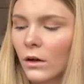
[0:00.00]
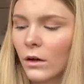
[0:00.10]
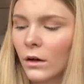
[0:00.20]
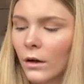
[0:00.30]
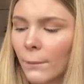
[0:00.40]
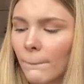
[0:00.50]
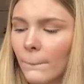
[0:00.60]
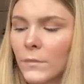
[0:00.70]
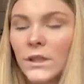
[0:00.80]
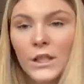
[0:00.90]

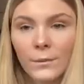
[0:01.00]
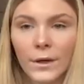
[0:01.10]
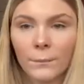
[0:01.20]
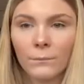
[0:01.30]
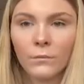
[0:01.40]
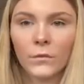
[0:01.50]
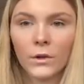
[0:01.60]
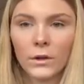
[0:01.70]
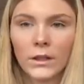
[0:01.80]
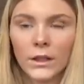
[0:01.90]
setting spray. Looks
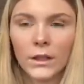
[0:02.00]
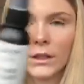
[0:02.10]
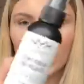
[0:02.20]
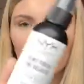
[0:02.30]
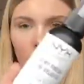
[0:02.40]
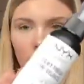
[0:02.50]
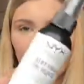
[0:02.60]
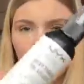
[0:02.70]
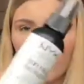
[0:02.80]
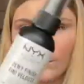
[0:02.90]
like this.
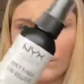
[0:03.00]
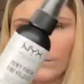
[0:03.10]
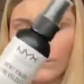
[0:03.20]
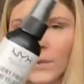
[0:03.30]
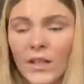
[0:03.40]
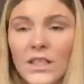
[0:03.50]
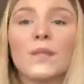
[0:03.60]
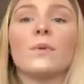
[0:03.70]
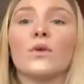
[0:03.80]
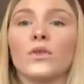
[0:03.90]
It
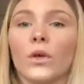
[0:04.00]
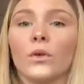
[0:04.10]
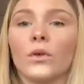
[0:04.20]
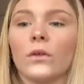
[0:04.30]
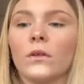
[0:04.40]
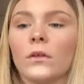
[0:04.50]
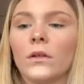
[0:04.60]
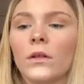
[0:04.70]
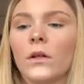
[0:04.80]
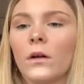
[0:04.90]
smells so good.
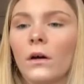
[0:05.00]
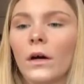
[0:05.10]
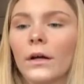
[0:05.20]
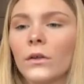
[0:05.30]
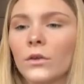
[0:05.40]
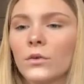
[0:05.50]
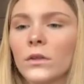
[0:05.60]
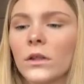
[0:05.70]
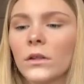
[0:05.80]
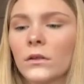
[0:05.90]
I use
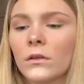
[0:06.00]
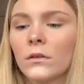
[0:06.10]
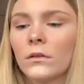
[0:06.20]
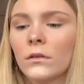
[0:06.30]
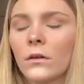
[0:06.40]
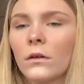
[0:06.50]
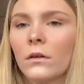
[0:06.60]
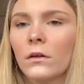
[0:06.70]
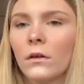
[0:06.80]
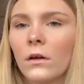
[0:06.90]
this.
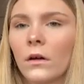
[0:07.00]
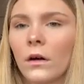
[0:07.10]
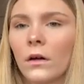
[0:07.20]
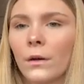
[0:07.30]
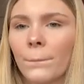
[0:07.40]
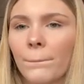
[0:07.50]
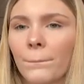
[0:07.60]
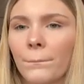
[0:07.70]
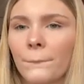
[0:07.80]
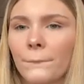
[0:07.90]
Actually,
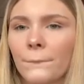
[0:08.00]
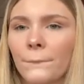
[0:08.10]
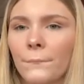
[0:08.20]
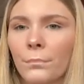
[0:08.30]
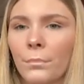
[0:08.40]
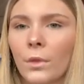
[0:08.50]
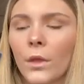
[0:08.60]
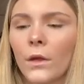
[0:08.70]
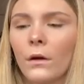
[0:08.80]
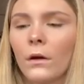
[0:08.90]

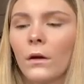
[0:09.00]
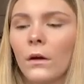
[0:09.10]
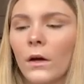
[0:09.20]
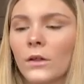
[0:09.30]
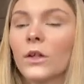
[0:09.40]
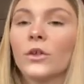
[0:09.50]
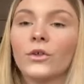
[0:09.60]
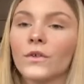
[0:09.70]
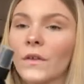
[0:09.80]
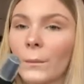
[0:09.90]
I don't use it
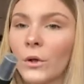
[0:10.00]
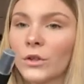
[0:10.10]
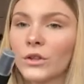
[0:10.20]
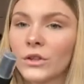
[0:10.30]
that much.